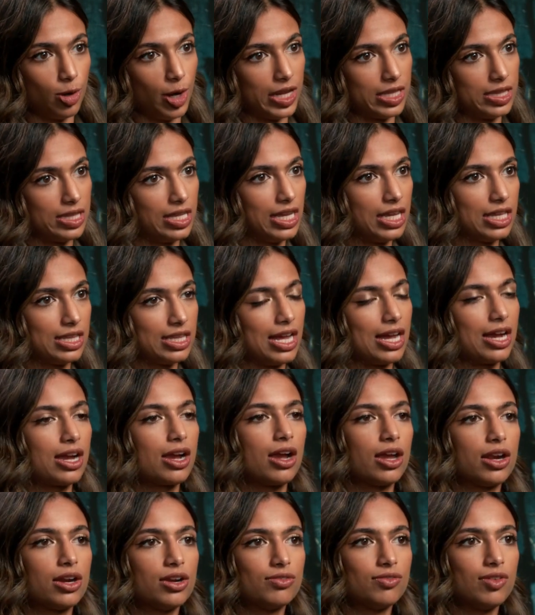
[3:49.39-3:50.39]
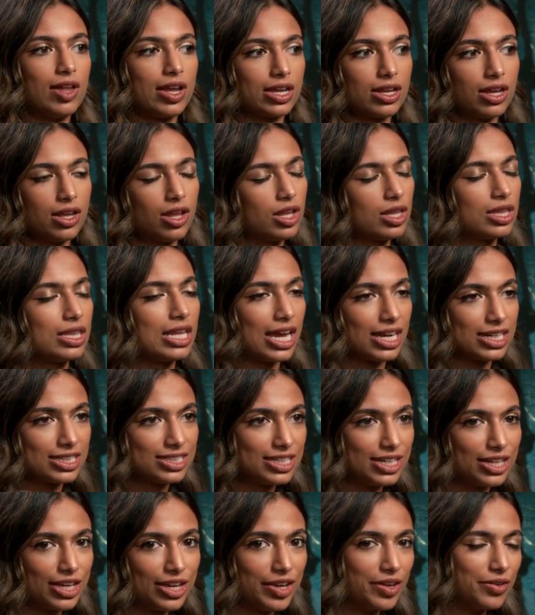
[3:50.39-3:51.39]
I think that kind of like
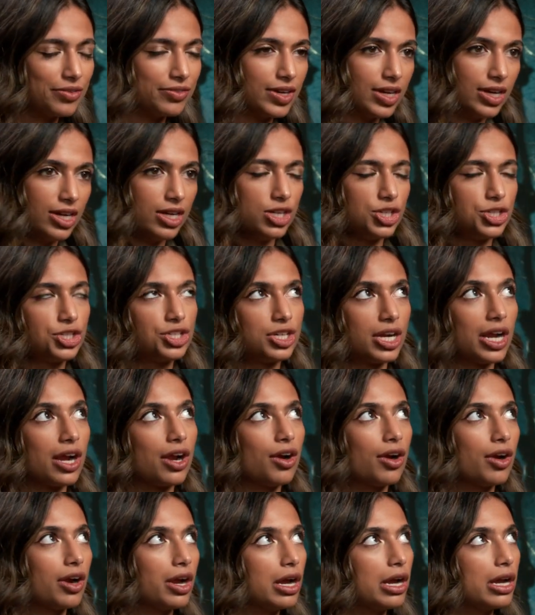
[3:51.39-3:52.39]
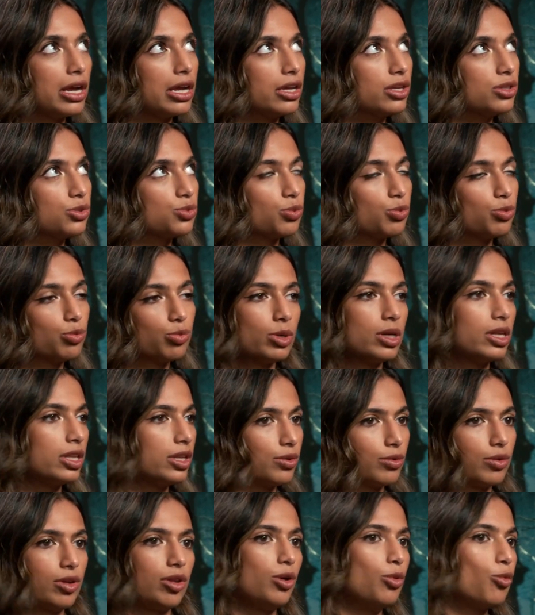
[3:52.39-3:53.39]
collective sharing is
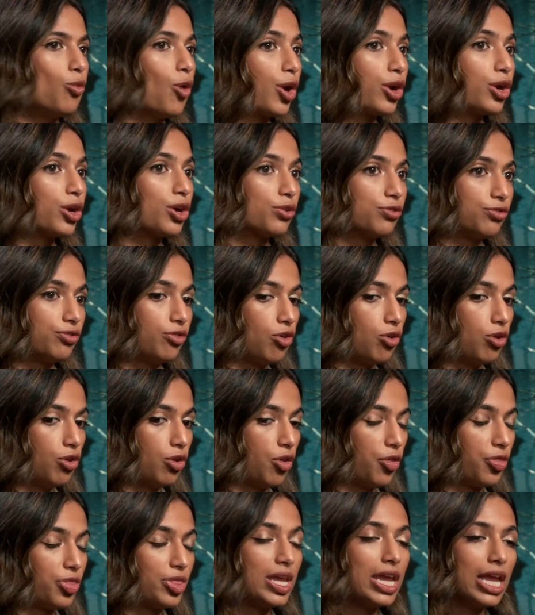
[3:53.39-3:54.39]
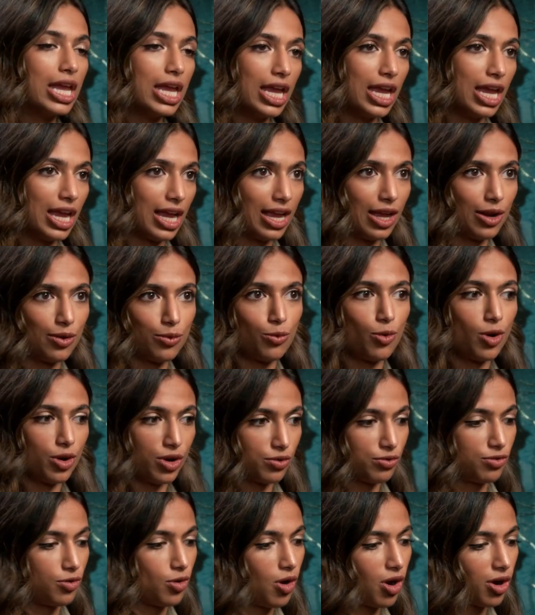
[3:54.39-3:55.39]
really, really wonderful thing and a
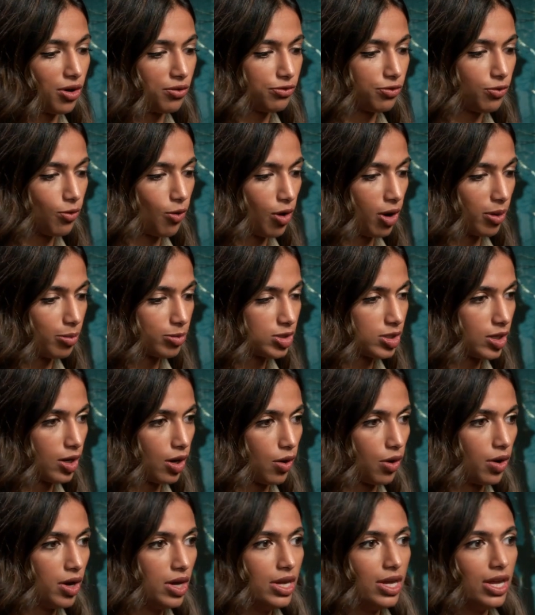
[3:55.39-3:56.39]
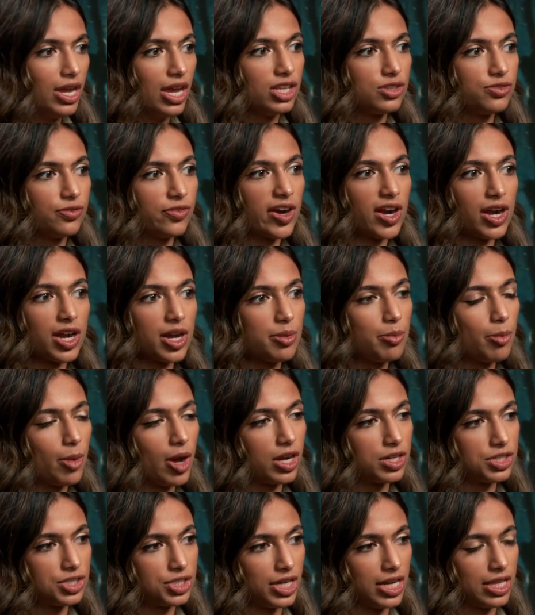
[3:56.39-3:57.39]
wonderful art form. So it's very
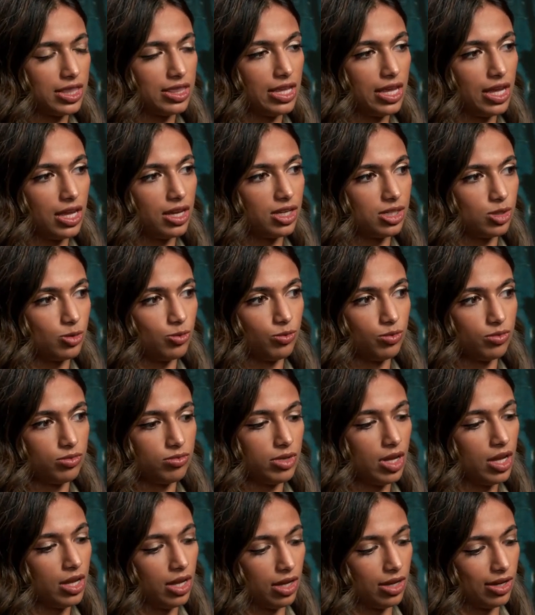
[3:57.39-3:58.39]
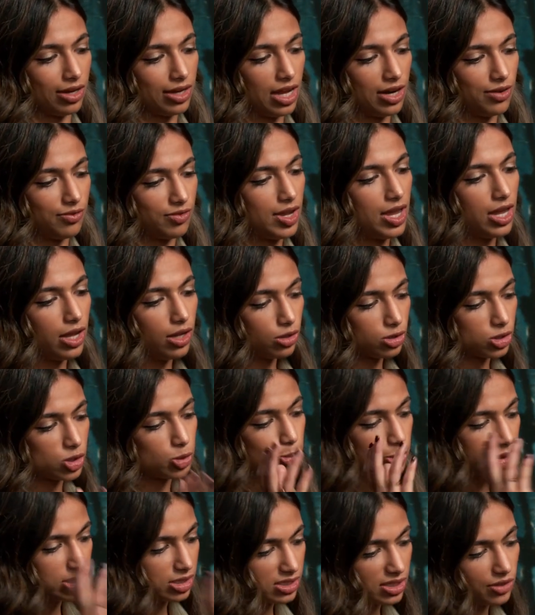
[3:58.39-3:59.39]
much, I think, uh, uh kind of catered
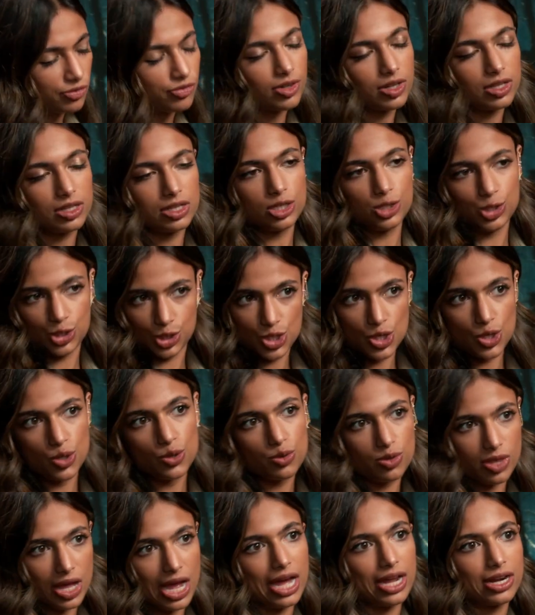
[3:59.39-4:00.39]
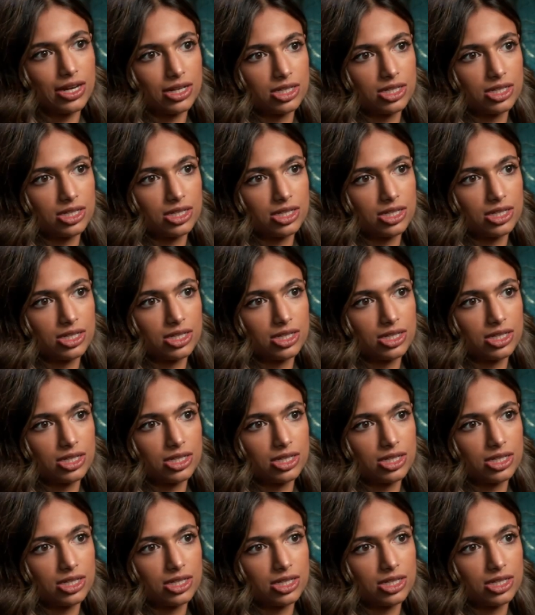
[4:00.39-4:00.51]
specifically to that